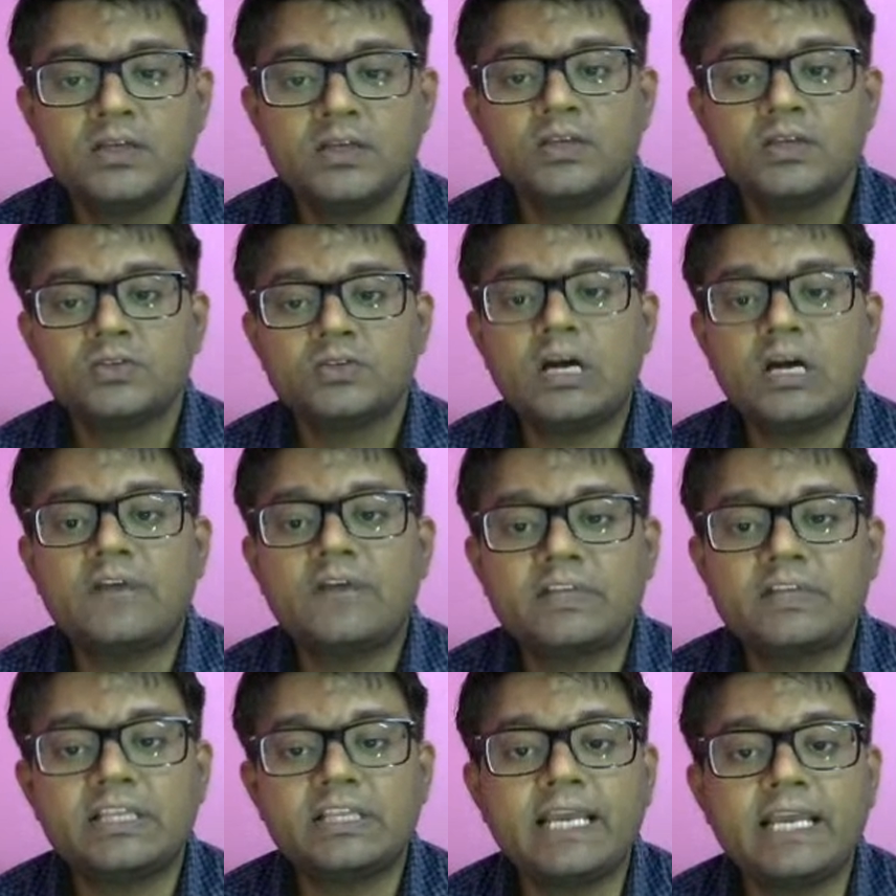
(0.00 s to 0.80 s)
So
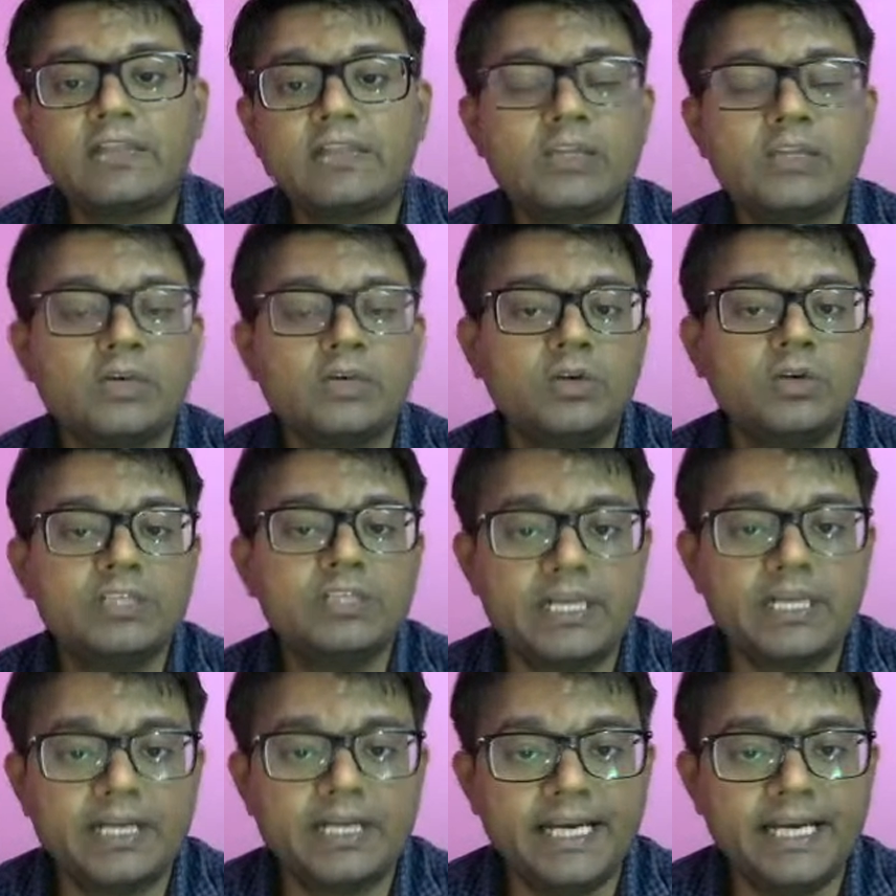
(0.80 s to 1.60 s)
after the nth
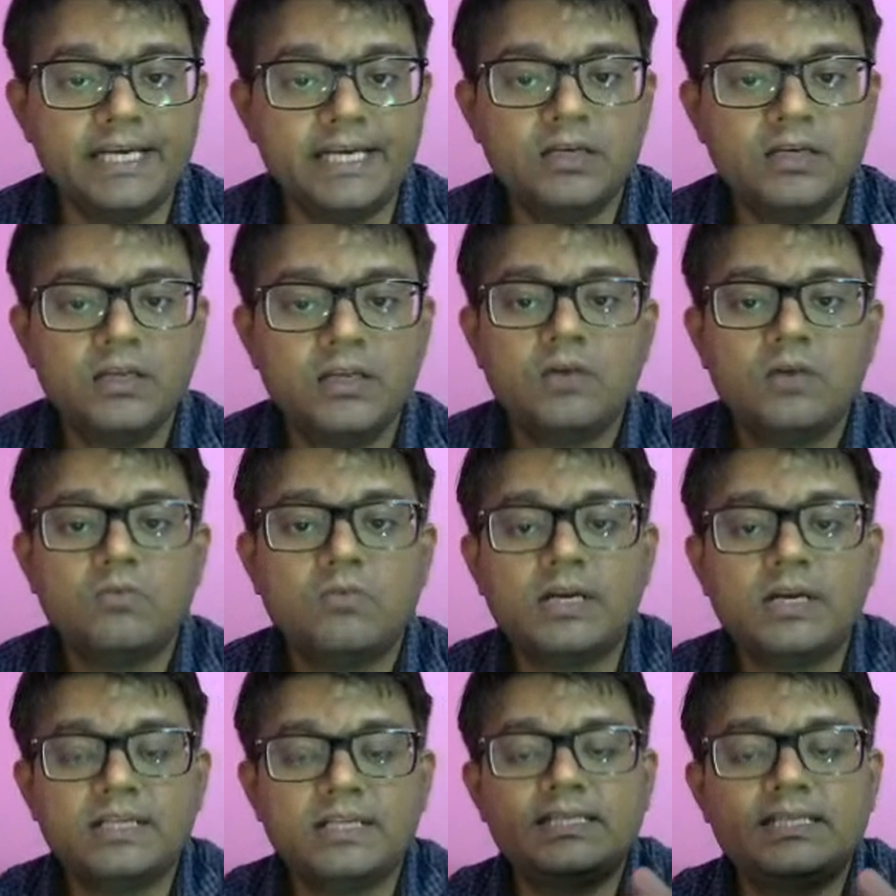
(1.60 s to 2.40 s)
collision, right,
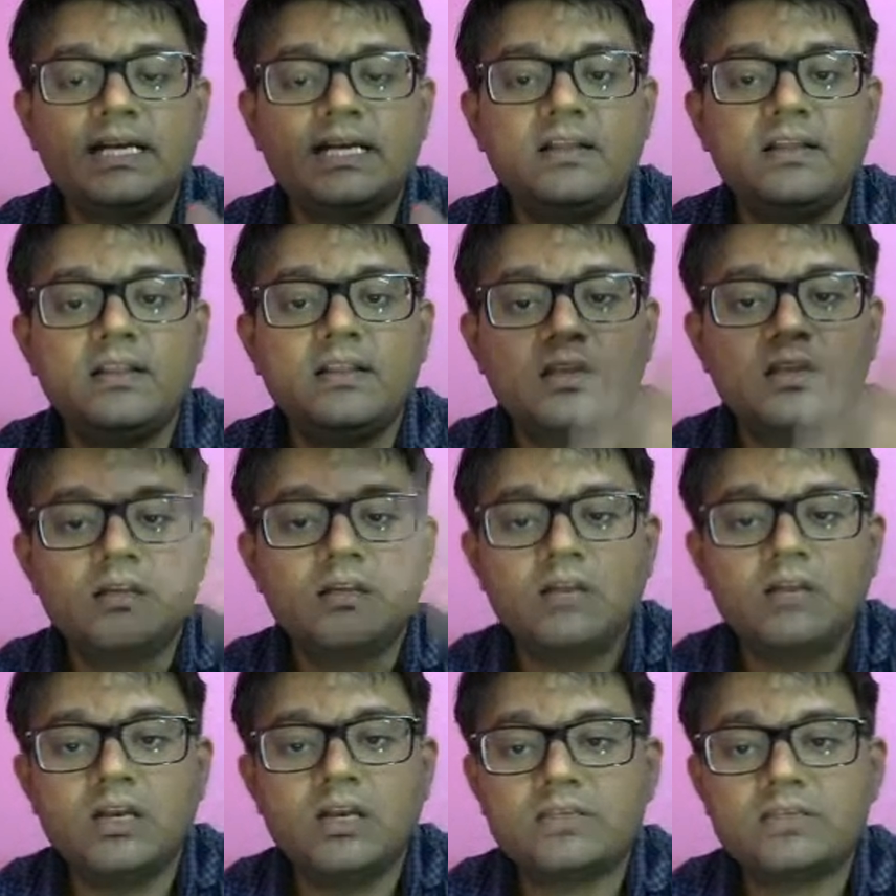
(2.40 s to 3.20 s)
what is the
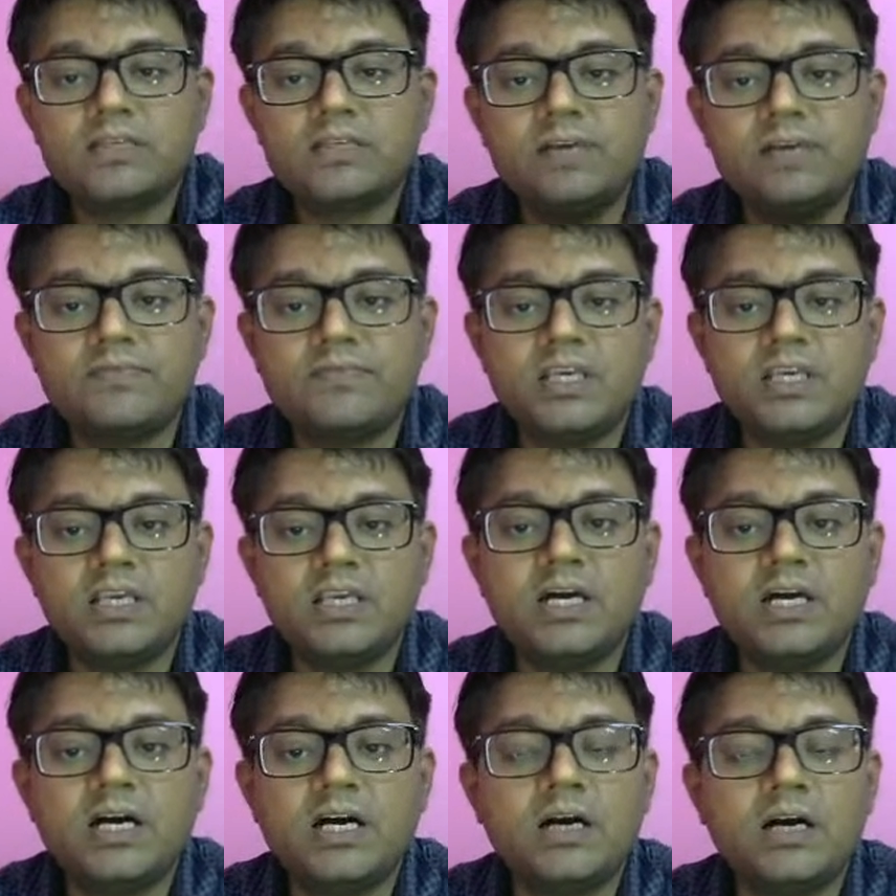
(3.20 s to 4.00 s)
velocity of the
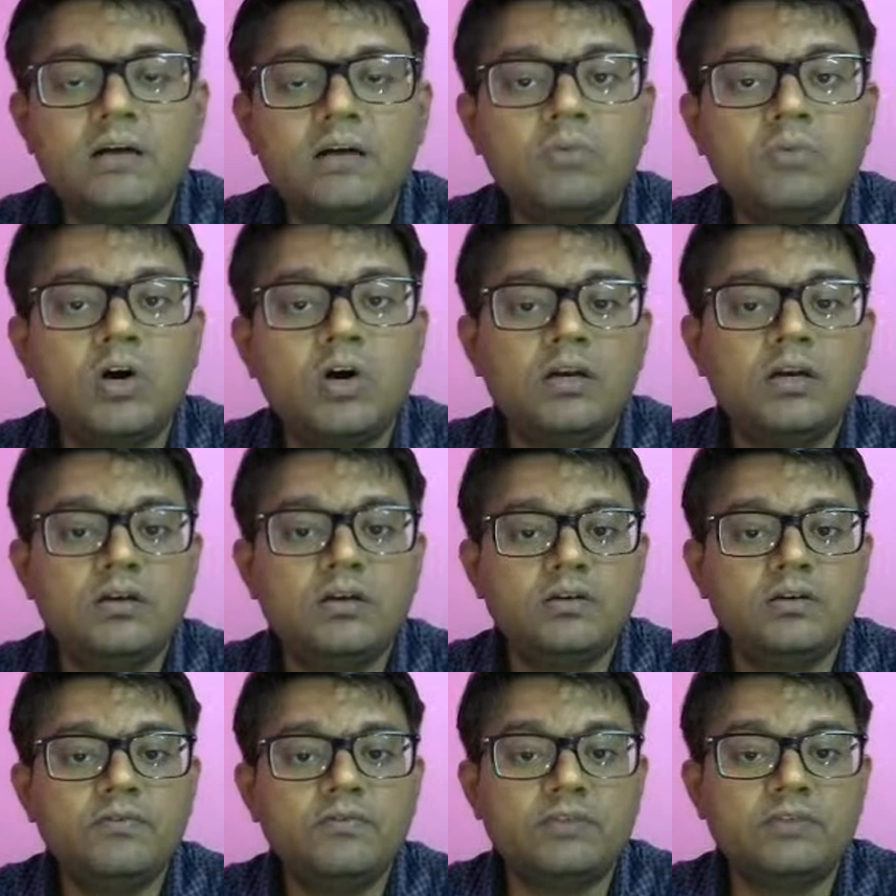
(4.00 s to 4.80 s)
ball
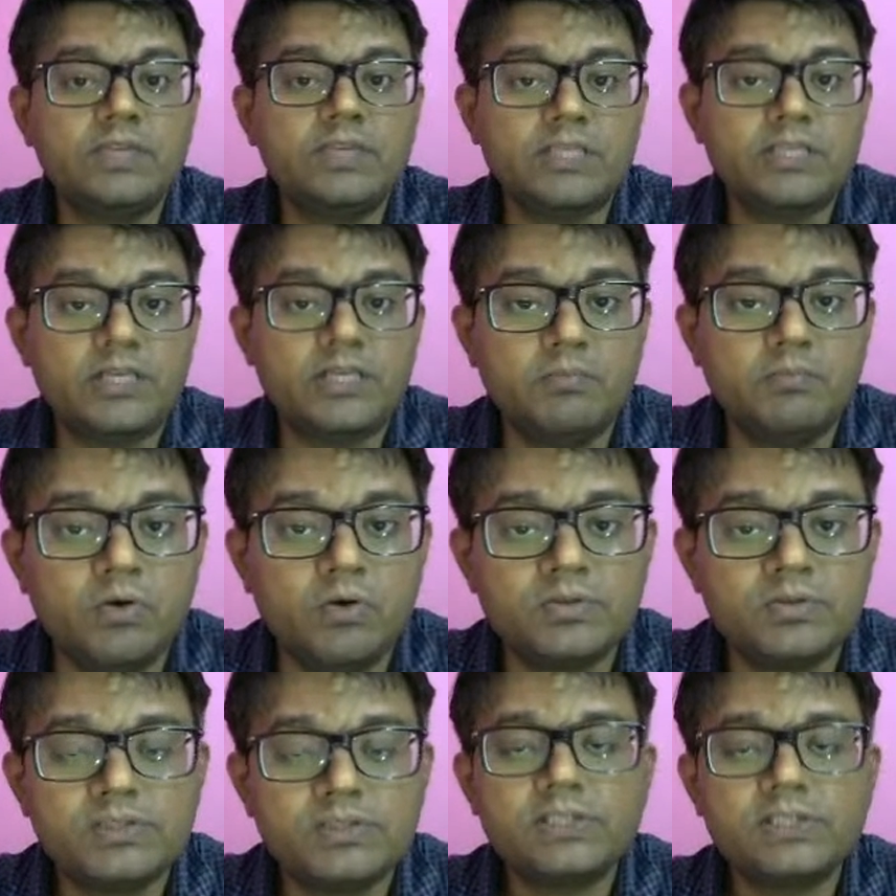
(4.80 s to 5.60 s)
with which it will
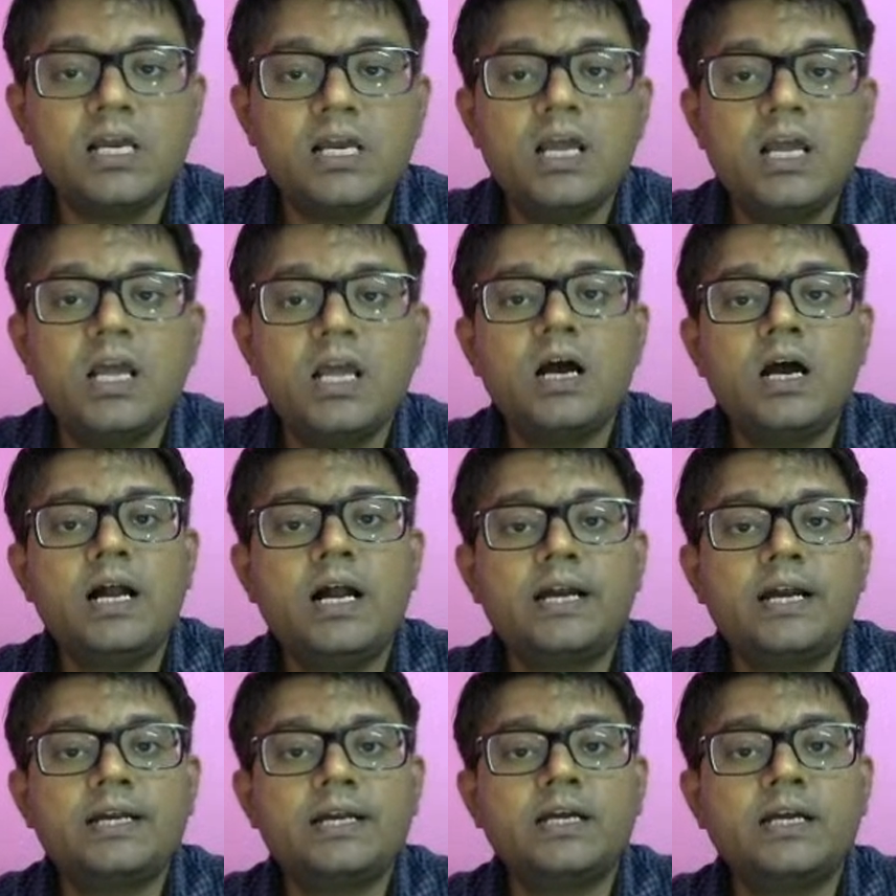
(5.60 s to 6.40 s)
bounce,
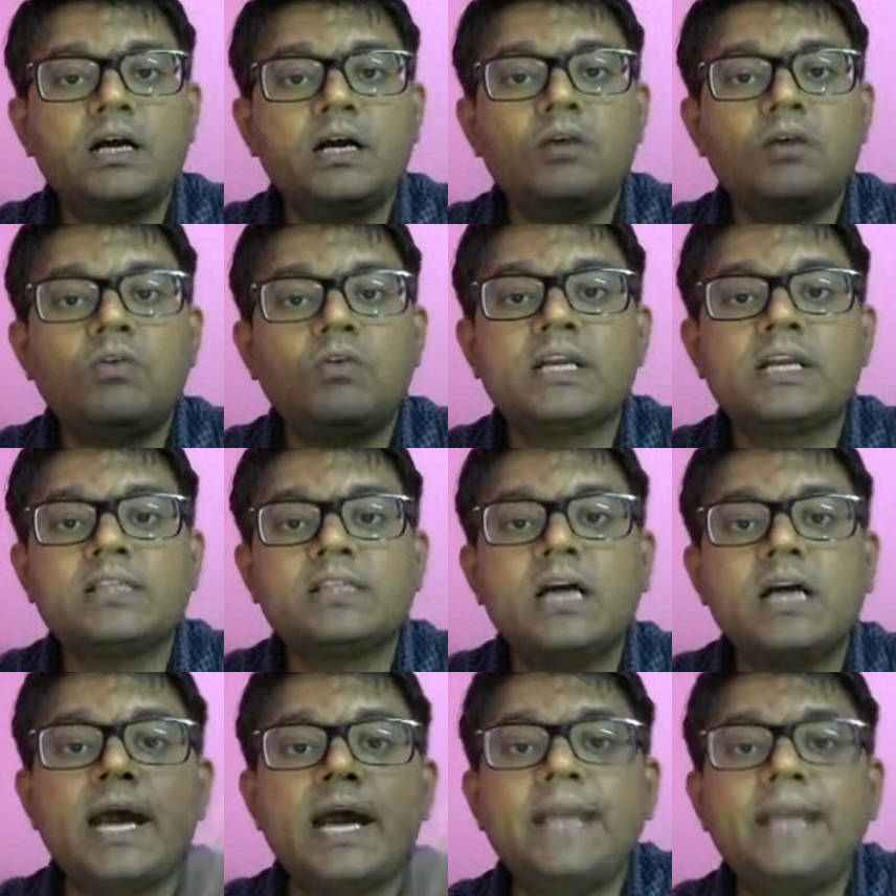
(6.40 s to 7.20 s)
and what is
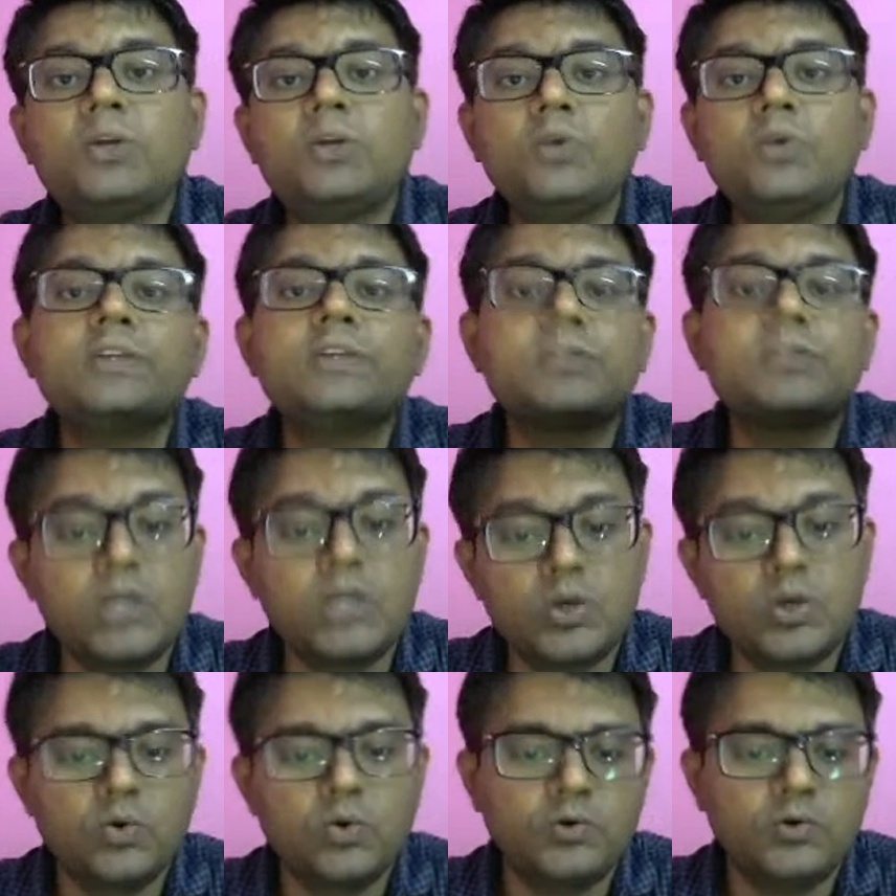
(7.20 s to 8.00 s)
the height to which it will
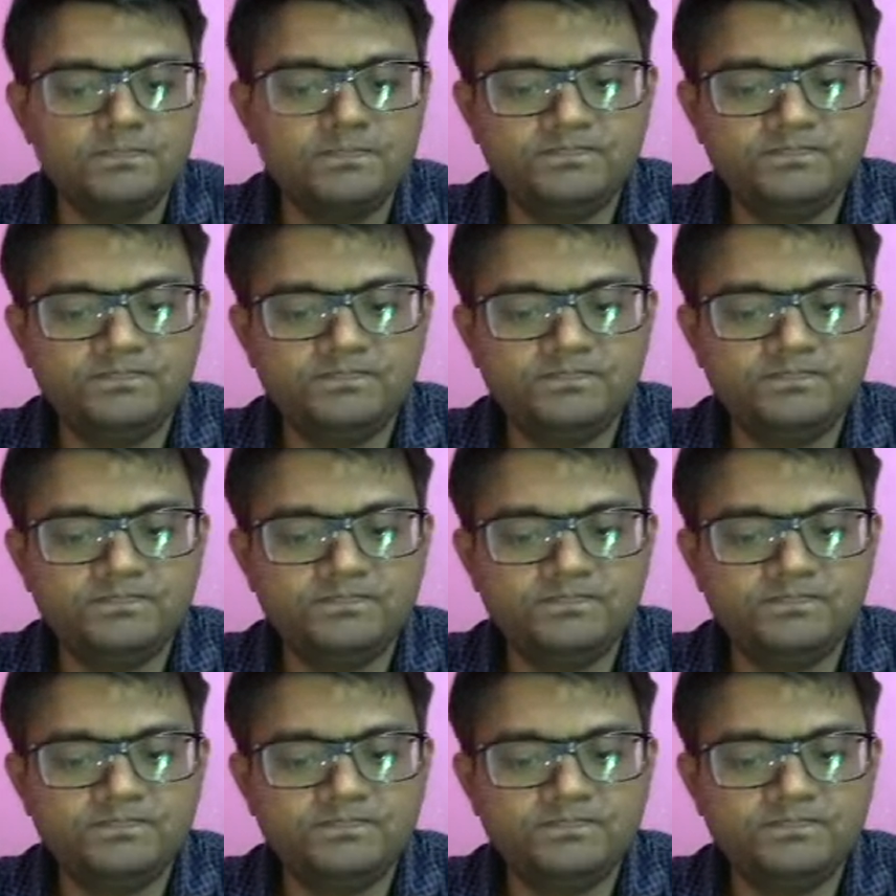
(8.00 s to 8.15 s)
go?